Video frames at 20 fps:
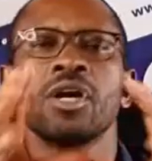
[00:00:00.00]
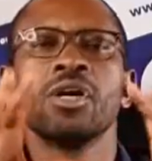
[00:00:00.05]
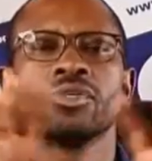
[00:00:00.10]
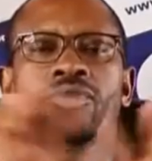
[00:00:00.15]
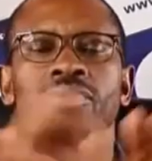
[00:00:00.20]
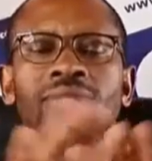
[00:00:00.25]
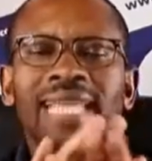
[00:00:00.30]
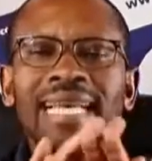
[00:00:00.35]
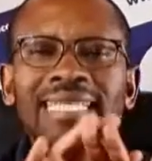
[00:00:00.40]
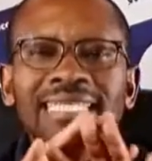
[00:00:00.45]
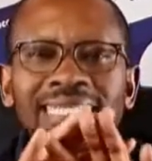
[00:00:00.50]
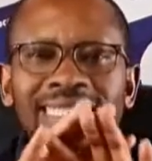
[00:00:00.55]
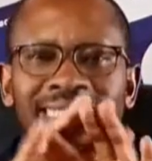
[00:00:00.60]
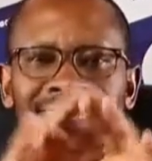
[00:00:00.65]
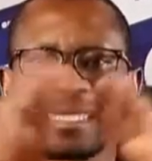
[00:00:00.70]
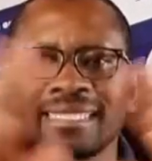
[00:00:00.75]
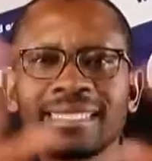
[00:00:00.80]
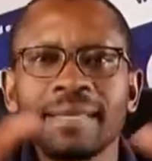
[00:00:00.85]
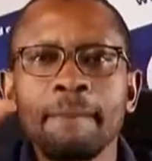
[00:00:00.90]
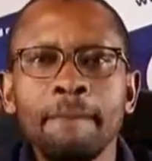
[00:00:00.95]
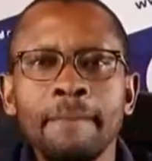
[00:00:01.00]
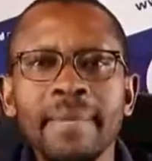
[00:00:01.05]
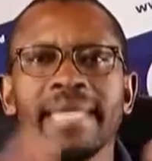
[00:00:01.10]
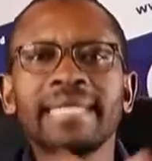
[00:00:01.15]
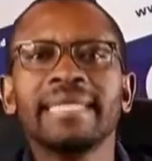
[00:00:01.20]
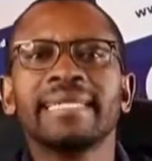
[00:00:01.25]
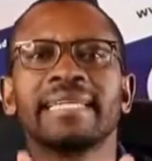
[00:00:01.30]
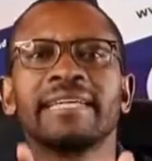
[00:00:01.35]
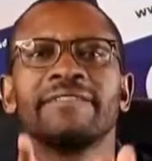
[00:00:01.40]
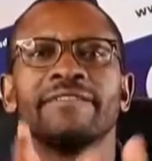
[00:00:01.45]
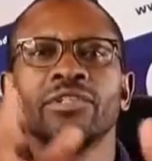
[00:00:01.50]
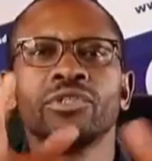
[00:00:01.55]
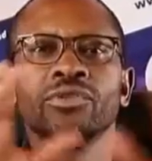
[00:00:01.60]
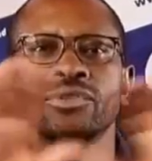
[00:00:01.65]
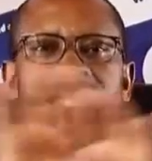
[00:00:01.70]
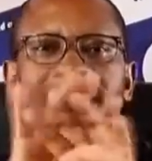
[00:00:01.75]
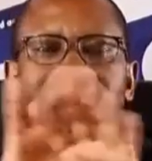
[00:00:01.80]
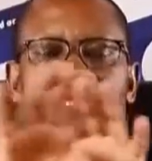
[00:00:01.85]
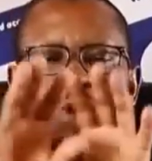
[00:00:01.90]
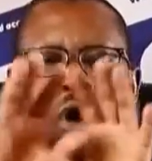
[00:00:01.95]
So that's the main revenue.
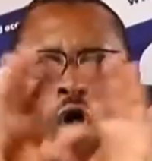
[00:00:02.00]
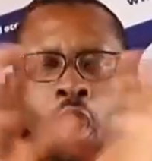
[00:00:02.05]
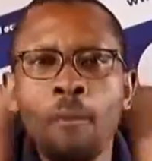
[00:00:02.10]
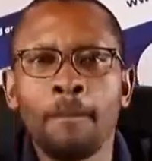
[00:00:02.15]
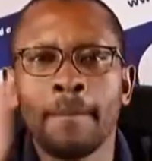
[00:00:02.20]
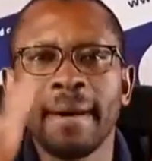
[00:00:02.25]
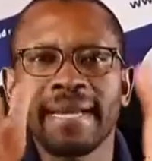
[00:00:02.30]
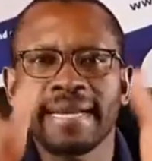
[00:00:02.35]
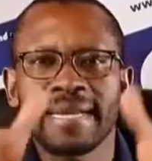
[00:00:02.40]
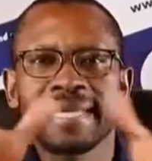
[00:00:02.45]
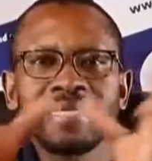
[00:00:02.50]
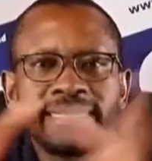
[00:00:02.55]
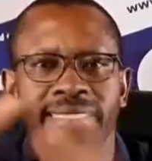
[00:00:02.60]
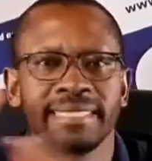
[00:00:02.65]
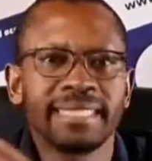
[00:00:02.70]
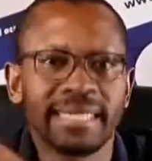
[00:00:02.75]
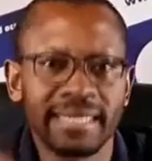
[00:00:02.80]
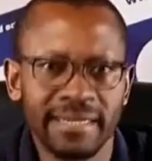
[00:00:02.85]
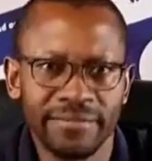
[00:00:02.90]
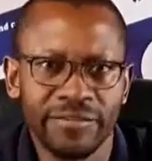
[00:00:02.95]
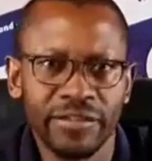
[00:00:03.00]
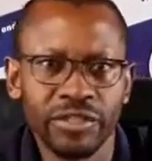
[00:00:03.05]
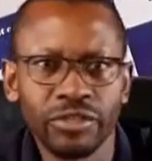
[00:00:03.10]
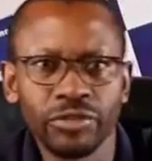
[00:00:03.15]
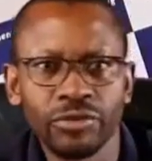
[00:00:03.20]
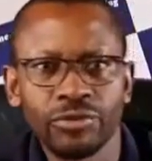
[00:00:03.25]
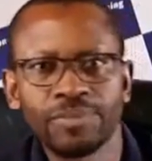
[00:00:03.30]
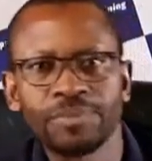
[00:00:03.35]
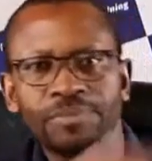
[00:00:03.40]
That's operating revenue.